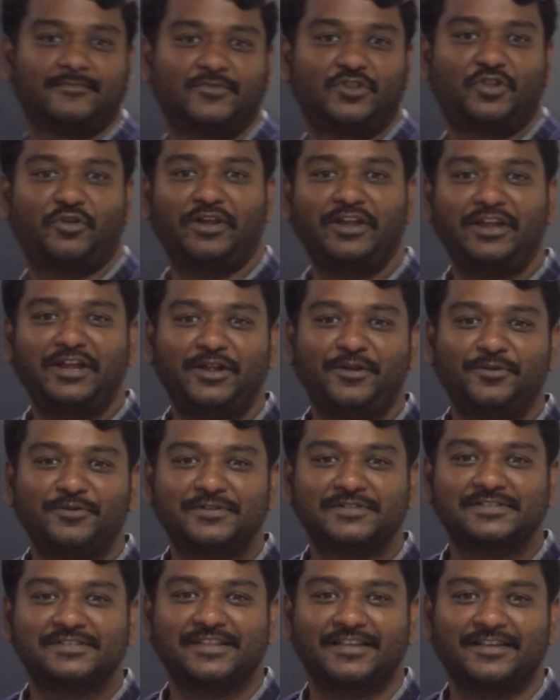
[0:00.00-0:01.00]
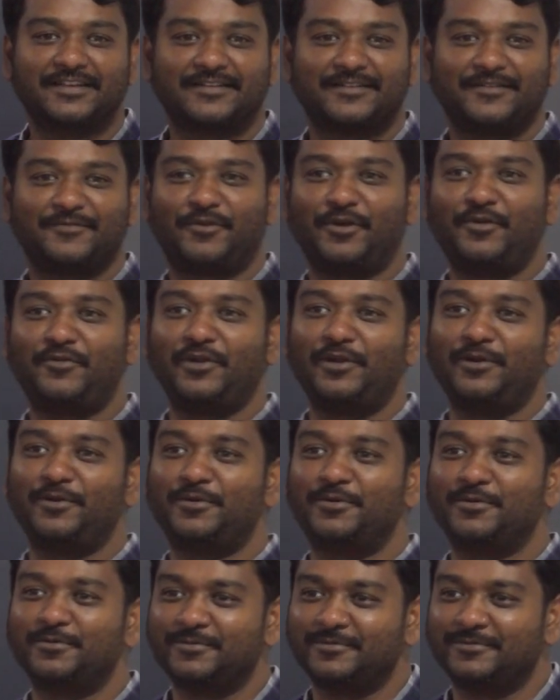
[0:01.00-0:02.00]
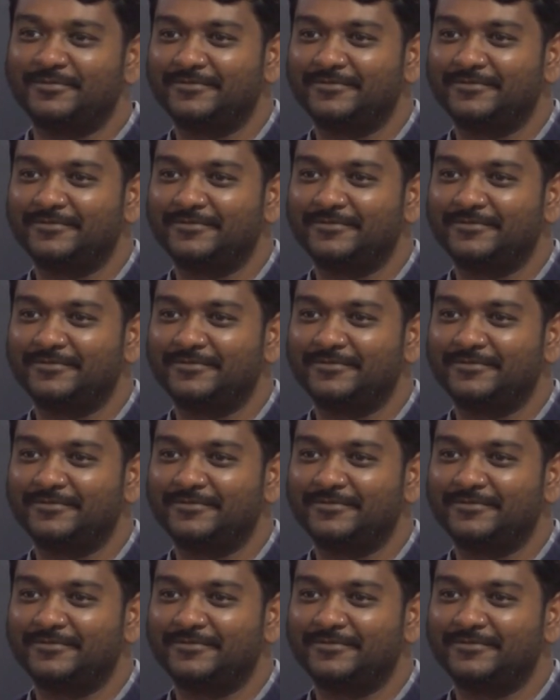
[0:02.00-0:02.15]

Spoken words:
22 is there. What will you do?